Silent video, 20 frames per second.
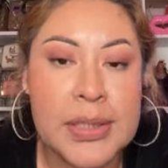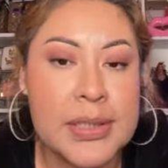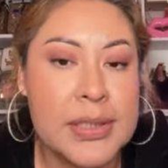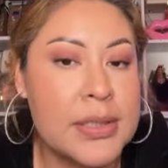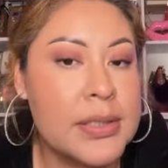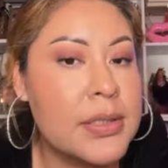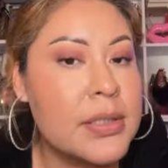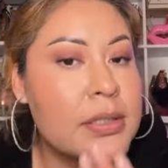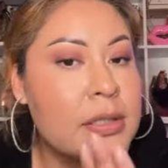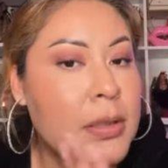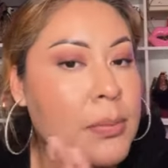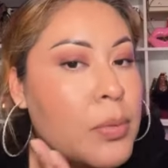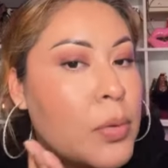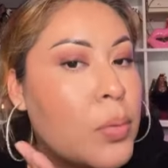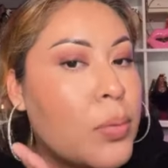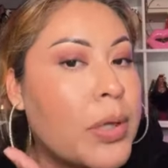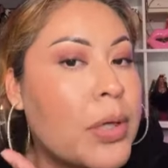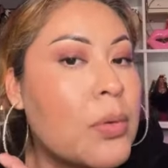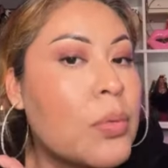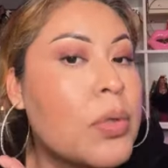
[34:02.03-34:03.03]
this is a double
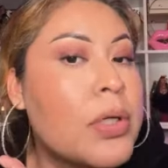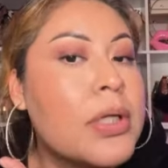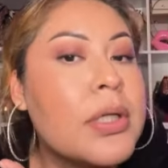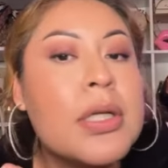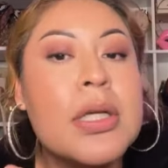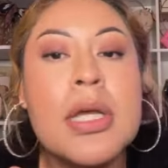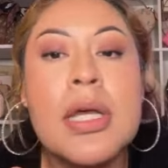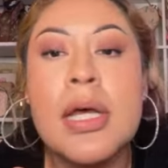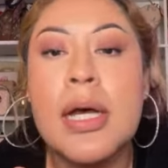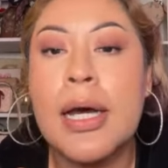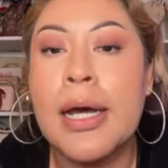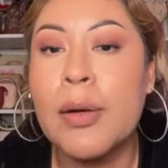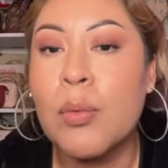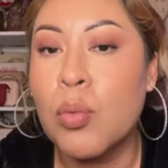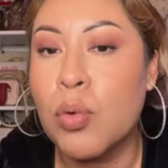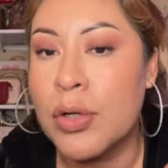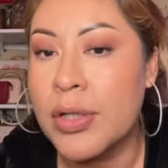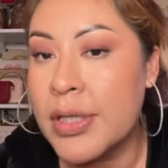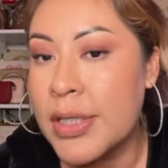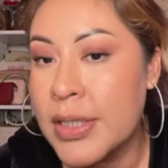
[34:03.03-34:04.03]
wear one. I
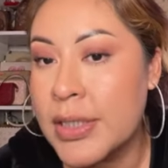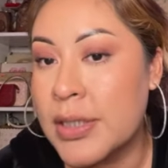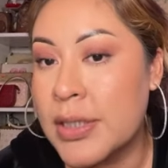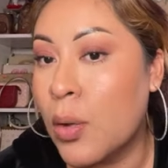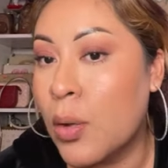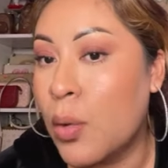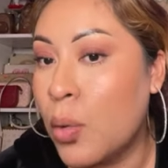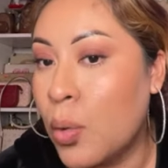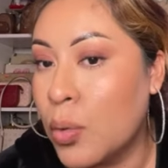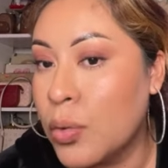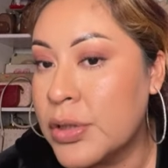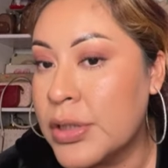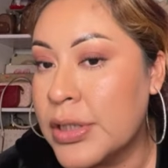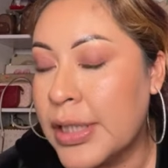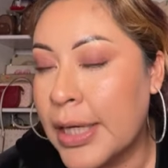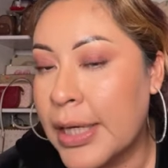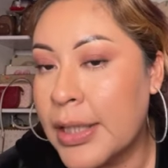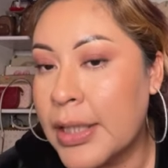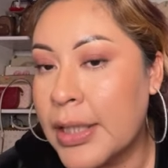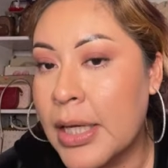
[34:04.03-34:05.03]
wore this the whole
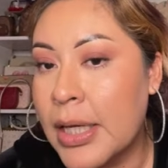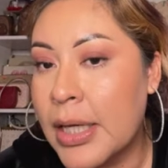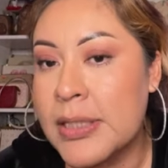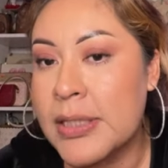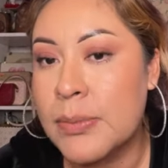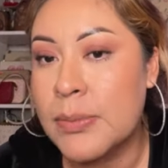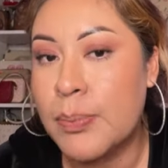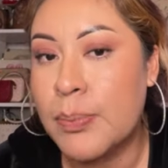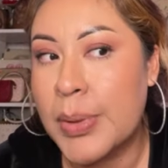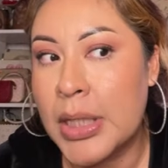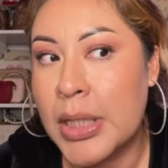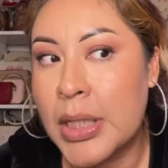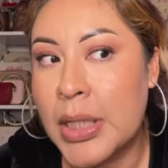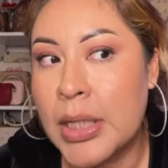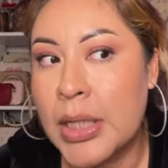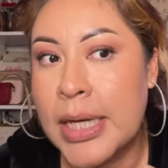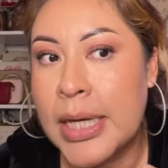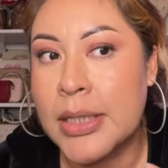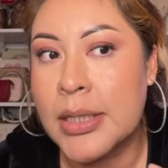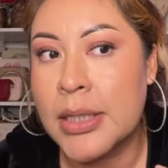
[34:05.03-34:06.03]
day. It's
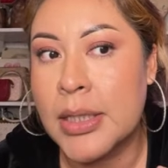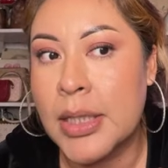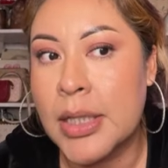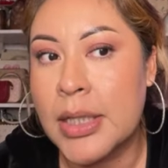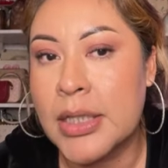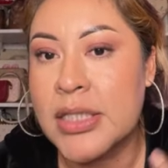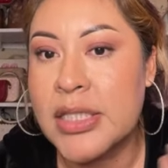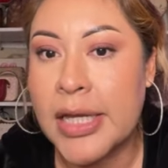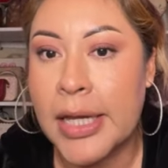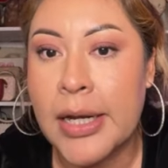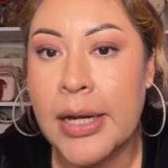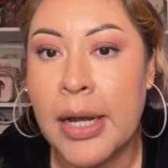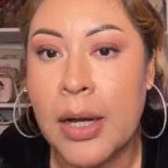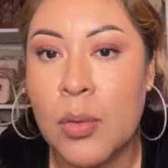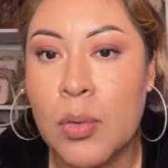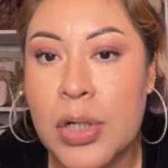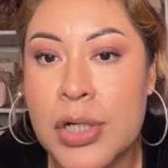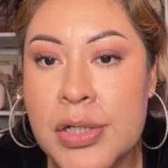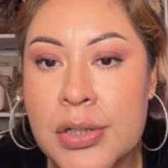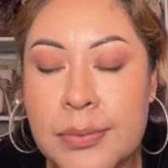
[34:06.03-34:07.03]
been, I think, 10
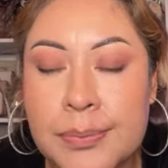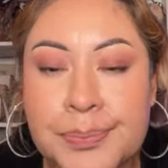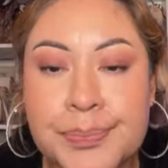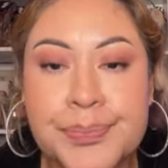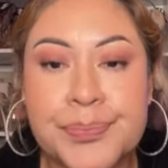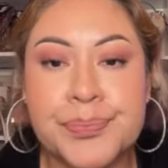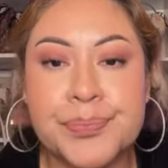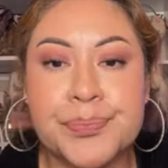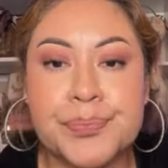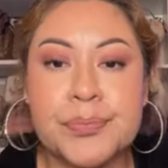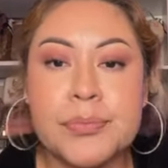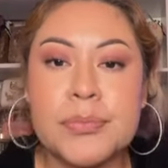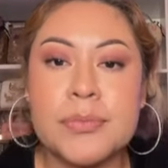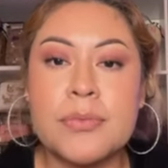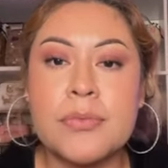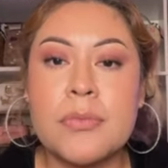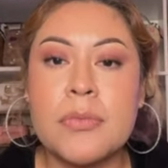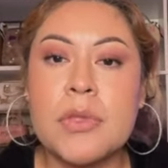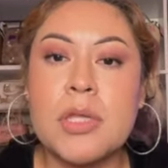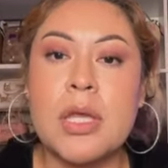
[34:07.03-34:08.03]
hours
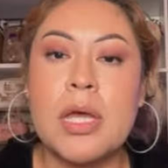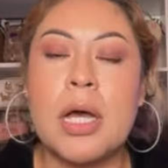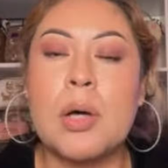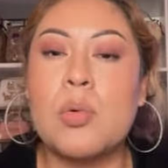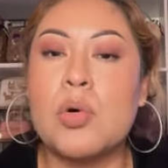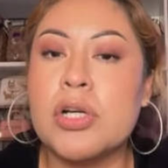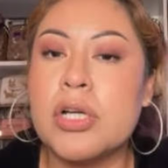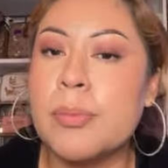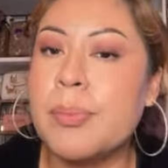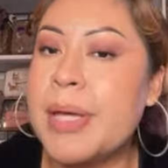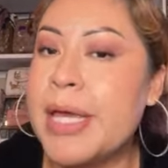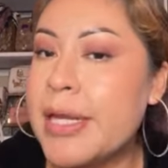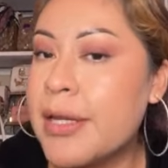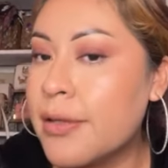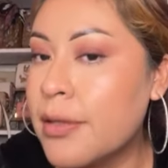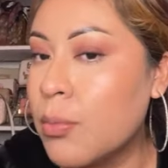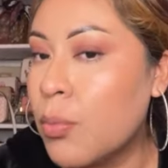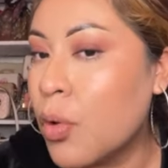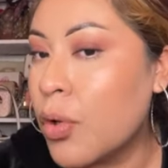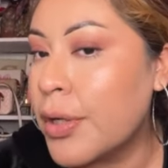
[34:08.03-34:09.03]
I woke up 8
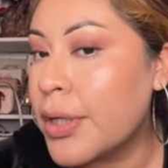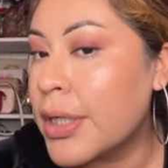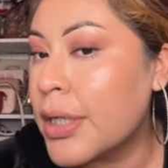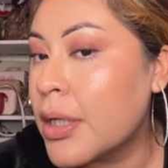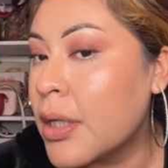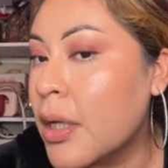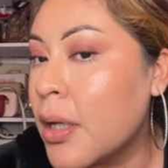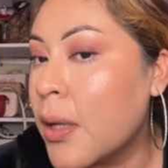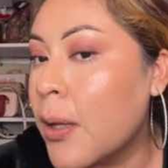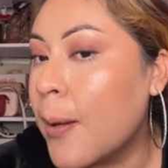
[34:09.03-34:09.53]
in the morning.